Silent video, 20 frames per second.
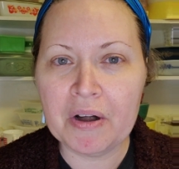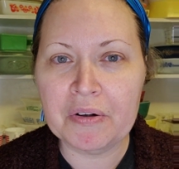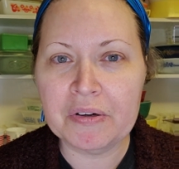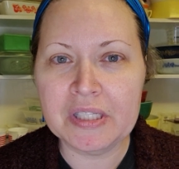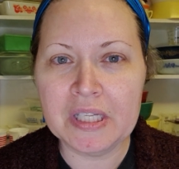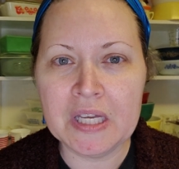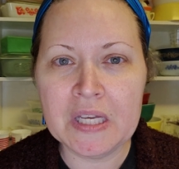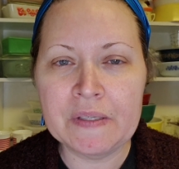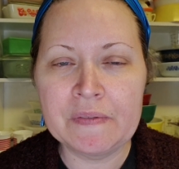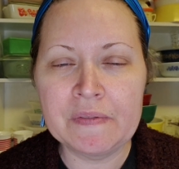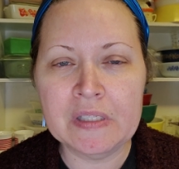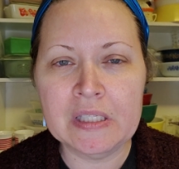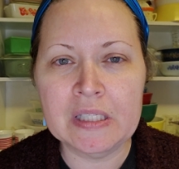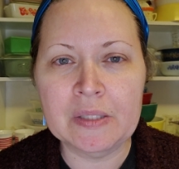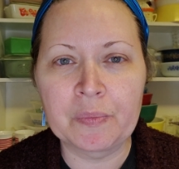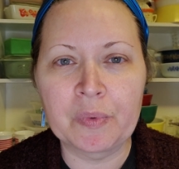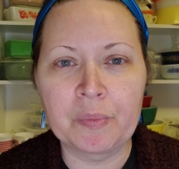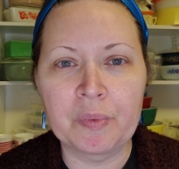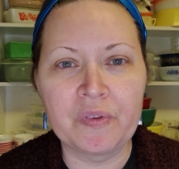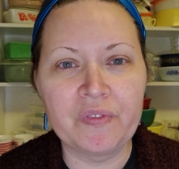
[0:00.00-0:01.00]
ourselves. And
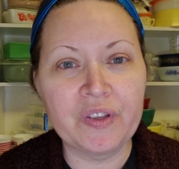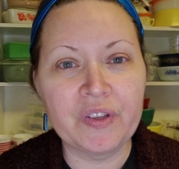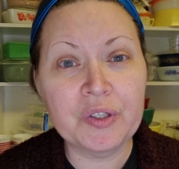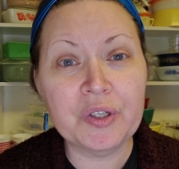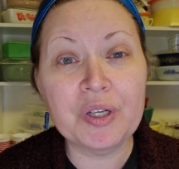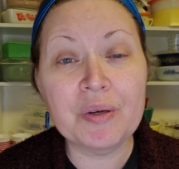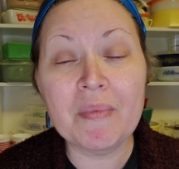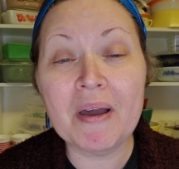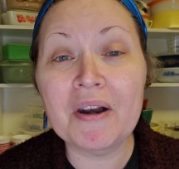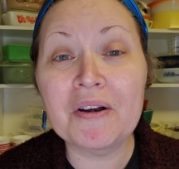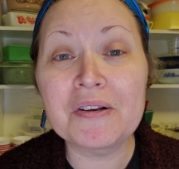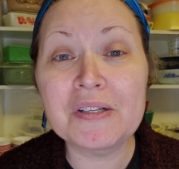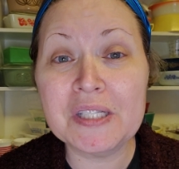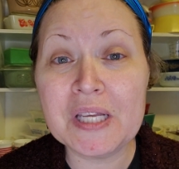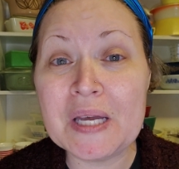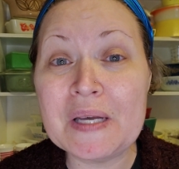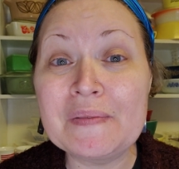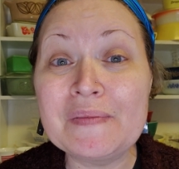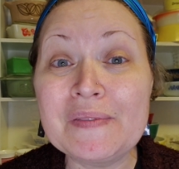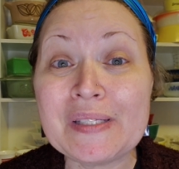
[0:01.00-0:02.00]
then when we feel good about
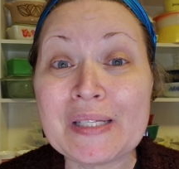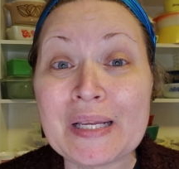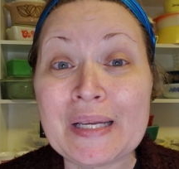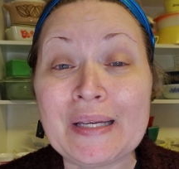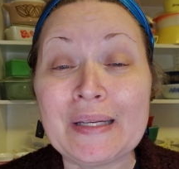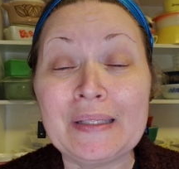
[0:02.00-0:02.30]
ourselves,